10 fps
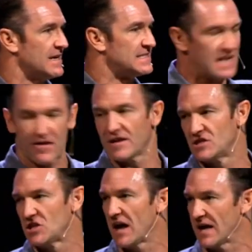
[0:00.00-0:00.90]
a
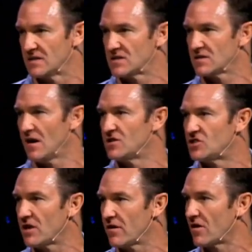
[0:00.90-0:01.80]
daring chance on
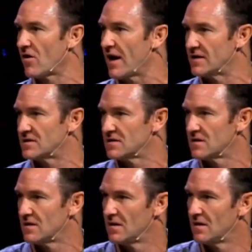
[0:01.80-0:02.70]
sharing Christ.